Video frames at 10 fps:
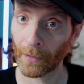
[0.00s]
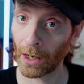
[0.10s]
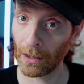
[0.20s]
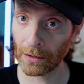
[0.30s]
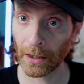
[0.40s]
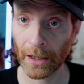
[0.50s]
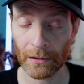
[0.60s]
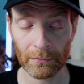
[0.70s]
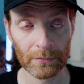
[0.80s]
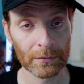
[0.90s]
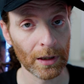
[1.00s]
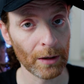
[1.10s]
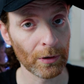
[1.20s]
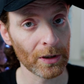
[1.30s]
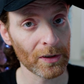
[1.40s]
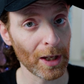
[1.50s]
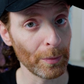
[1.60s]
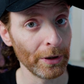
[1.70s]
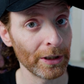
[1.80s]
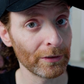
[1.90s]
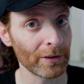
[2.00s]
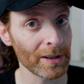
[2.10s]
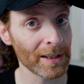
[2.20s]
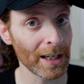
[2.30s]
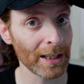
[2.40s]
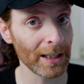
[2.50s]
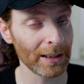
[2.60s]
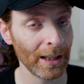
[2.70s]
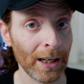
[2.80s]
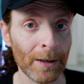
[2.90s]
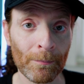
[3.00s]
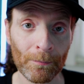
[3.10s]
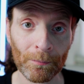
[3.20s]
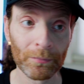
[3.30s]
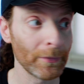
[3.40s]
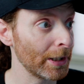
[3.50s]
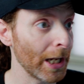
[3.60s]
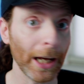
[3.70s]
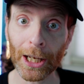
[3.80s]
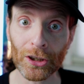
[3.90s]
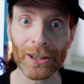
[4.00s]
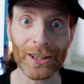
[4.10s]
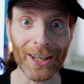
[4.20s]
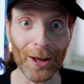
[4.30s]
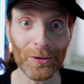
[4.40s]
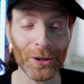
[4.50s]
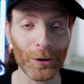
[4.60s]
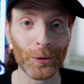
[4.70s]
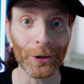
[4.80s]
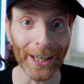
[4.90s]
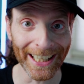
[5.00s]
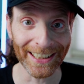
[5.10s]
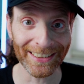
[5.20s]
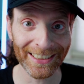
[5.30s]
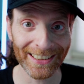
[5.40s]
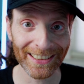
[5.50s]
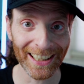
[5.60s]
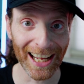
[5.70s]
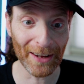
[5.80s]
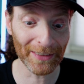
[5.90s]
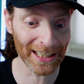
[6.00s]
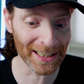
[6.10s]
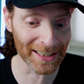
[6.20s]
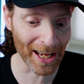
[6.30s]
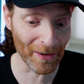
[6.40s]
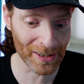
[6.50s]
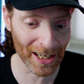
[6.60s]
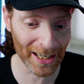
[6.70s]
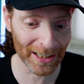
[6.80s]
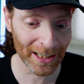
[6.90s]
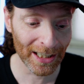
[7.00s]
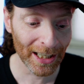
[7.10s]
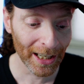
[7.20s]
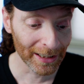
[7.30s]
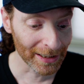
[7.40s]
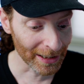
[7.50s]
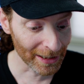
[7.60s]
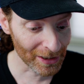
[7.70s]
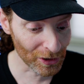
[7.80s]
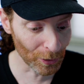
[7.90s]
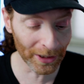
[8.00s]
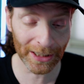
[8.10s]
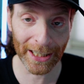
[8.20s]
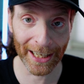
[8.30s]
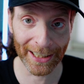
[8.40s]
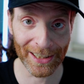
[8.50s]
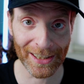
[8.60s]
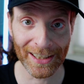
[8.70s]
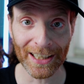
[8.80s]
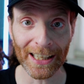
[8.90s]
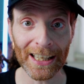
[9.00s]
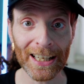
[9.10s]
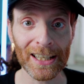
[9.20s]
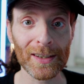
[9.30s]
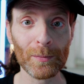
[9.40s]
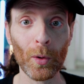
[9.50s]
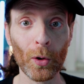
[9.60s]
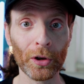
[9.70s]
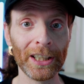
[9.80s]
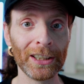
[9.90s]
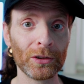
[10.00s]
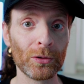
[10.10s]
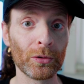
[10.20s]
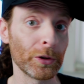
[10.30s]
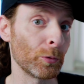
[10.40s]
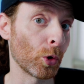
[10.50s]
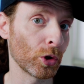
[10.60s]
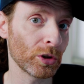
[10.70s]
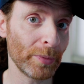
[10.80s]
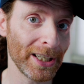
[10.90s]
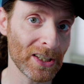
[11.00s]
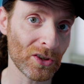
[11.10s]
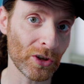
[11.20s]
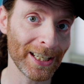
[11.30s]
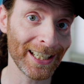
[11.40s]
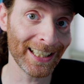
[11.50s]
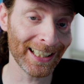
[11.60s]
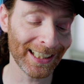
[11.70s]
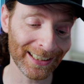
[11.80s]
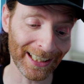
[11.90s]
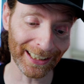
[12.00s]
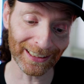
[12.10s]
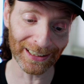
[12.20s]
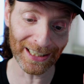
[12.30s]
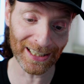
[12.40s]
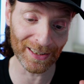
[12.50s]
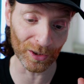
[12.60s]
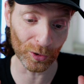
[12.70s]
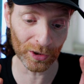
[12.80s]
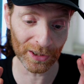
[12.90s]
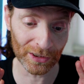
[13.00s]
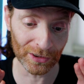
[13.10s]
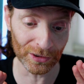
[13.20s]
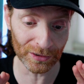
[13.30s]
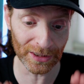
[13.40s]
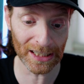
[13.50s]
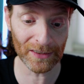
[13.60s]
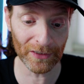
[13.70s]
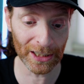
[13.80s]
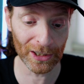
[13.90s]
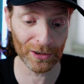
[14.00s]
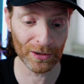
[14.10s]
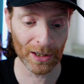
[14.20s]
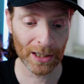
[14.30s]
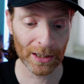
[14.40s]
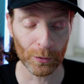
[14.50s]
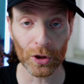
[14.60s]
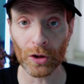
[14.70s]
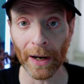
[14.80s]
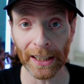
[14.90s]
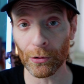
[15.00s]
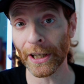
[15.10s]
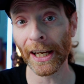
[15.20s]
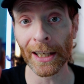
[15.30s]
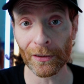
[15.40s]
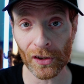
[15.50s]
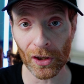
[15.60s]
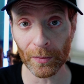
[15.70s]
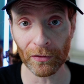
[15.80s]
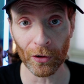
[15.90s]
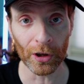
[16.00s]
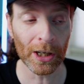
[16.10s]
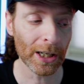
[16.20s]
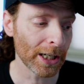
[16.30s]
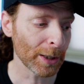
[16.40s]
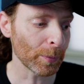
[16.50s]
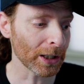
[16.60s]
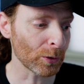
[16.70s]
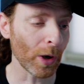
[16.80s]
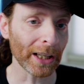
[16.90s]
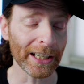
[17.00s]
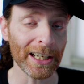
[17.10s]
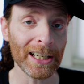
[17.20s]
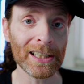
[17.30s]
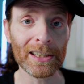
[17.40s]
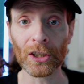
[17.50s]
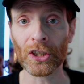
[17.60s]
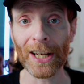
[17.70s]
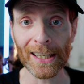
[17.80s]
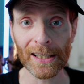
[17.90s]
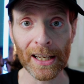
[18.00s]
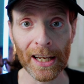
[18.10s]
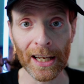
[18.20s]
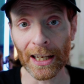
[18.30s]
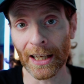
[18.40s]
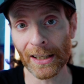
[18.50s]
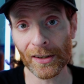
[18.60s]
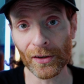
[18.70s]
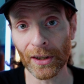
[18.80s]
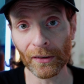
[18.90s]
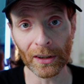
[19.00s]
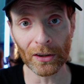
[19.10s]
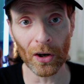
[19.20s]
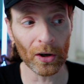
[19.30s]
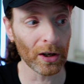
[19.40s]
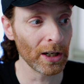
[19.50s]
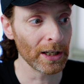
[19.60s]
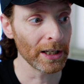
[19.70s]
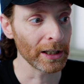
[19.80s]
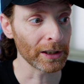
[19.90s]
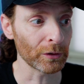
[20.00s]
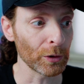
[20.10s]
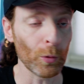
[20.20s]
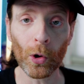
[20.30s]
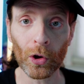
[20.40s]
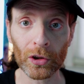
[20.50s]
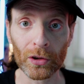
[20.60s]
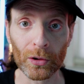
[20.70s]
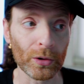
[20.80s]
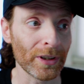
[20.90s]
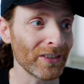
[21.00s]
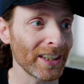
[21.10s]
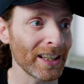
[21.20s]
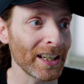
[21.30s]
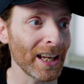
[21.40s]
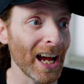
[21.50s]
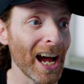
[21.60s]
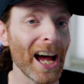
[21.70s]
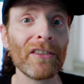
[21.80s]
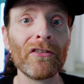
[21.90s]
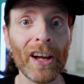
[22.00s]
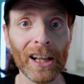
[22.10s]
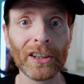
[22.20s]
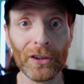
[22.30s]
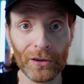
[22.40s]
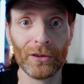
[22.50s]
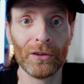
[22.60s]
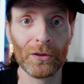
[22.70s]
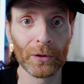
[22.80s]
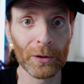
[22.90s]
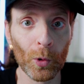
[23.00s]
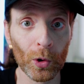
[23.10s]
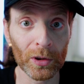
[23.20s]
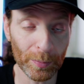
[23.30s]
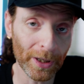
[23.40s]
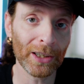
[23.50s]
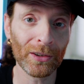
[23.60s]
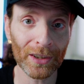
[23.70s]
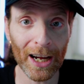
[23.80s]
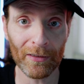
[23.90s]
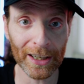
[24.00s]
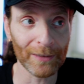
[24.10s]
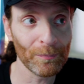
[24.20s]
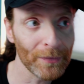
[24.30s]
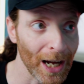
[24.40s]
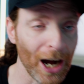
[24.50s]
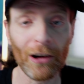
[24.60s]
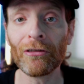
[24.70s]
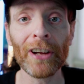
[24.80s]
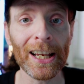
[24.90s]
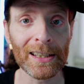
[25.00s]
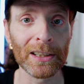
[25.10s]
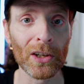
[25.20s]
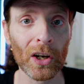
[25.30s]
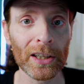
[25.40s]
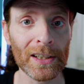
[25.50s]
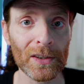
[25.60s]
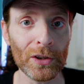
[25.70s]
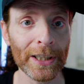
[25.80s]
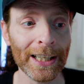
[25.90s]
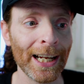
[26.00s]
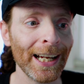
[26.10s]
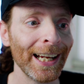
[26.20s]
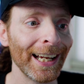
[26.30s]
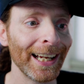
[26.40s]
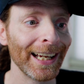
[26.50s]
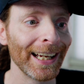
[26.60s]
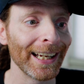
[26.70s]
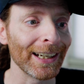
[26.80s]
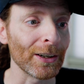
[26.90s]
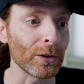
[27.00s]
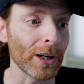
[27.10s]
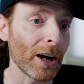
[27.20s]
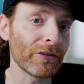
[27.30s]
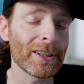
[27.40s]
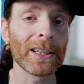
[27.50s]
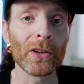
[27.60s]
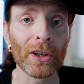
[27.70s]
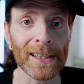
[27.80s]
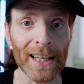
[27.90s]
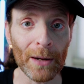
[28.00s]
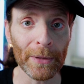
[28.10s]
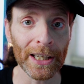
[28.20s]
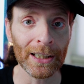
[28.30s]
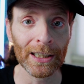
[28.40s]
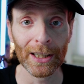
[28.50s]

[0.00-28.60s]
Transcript: Okay, I'm going to stop here for a second. That actually sounds great. I mean, it sounds like Stonnie Dennis is more into reward-based training, at least according to this video, which by the way I never saw before. But what he's suggesting is to give the dog a reward, or even a high value reward, depending on kind of like how fast the dog is doing or how fast the dog is coming,